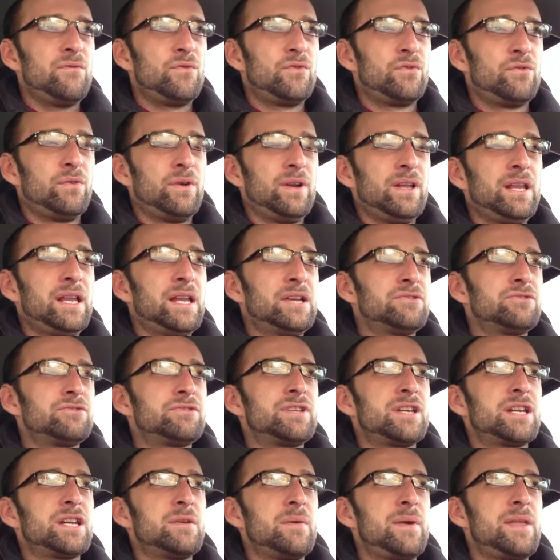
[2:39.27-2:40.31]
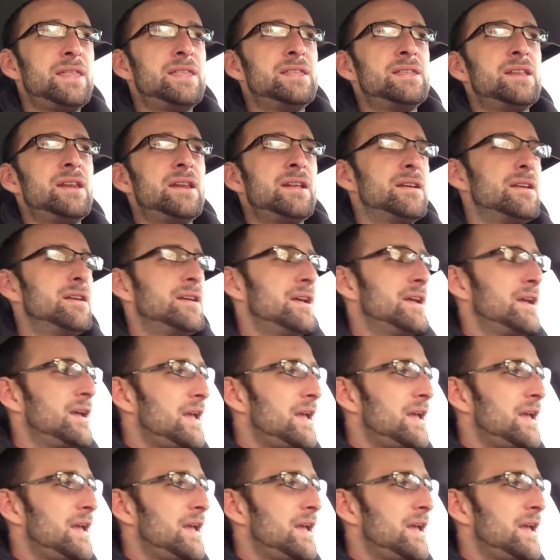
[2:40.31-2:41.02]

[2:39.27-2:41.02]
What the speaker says: was really interesting the way they did it.